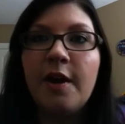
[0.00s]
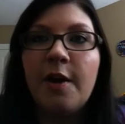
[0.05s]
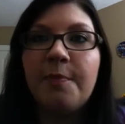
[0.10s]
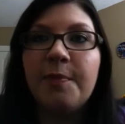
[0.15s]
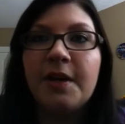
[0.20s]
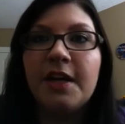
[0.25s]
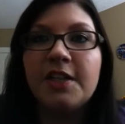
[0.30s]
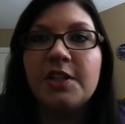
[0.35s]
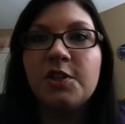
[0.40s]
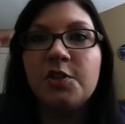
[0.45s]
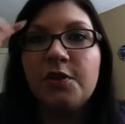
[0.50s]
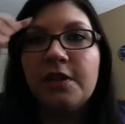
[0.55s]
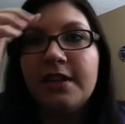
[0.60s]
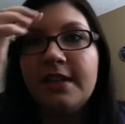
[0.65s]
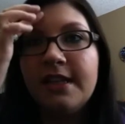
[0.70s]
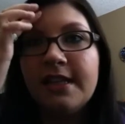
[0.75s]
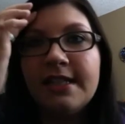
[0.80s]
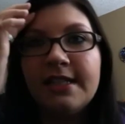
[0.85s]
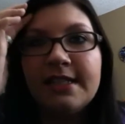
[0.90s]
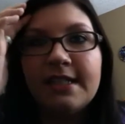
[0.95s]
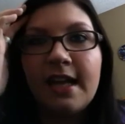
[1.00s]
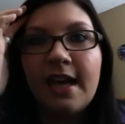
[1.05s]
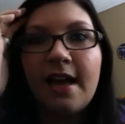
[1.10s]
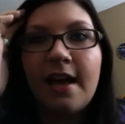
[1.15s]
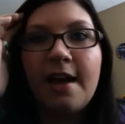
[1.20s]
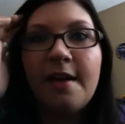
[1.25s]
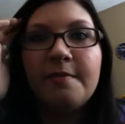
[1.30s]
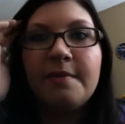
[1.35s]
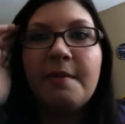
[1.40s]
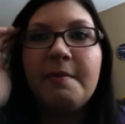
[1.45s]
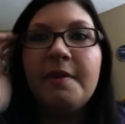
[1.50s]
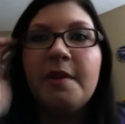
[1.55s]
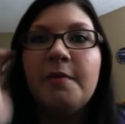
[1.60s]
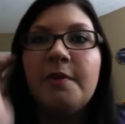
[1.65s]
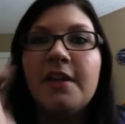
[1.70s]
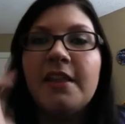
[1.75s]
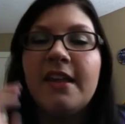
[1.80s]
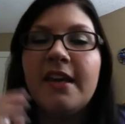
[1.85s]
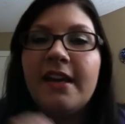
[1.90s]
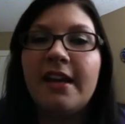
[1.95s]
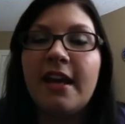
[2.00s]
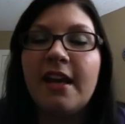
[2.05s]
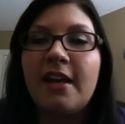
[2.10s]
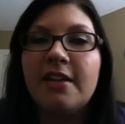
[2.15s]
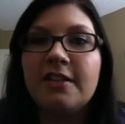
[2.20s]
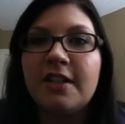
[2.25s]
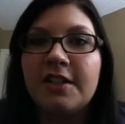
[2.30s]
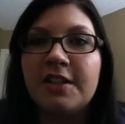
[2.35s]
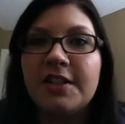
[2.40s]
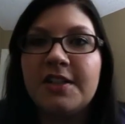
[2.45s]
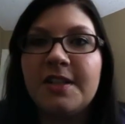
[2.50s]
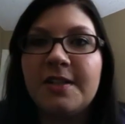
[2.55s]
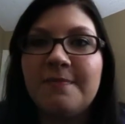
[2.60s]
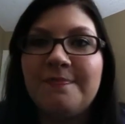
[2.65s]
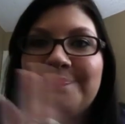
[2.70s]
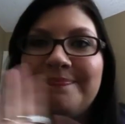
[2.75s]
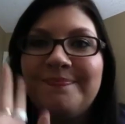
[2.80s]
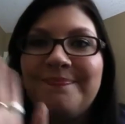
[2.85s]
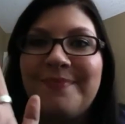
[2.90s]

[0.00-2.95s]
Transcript: I hope you guys enjoyed this. Let me know what you think and I'll talk to you soon.